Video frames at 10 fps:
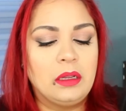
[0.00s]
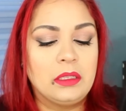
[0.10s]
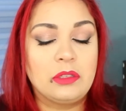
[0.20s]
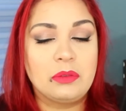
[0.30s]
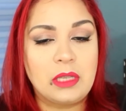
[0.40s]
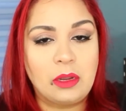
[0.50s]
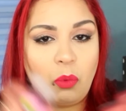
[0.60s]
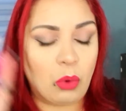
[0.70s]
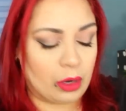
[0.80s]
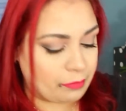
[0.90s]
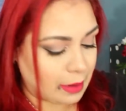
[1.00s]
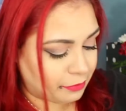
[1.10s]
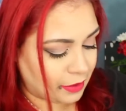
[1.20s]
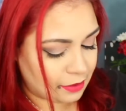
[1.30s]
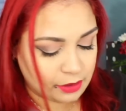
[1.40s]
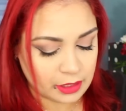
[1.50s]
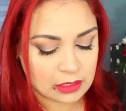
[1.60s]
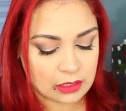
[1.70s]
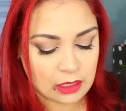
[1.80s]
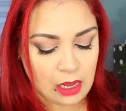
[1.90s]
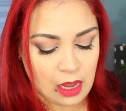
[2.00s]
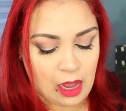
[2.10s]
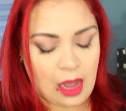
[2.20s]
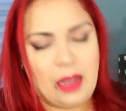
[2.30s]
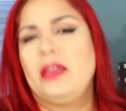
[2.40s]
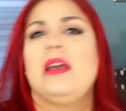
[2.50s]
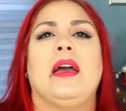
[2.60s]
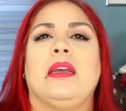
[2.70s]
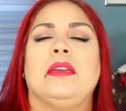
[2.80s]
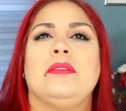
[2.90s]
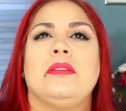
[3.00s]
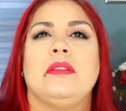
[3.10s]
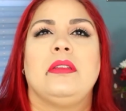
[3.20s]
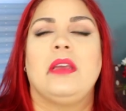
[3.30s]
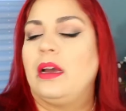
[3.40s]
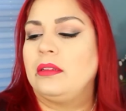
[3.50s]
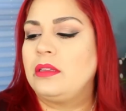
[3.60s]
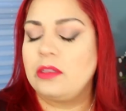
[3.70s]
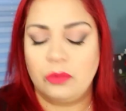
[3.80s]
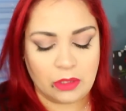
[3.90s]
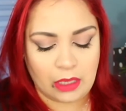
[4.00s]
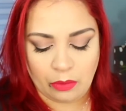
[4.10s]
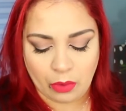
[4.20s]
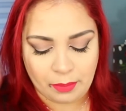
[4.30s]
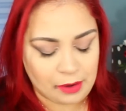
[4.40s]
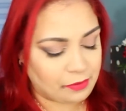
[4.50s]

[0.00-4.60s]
this one's like one of my favorites. Yeah, this one's like one of my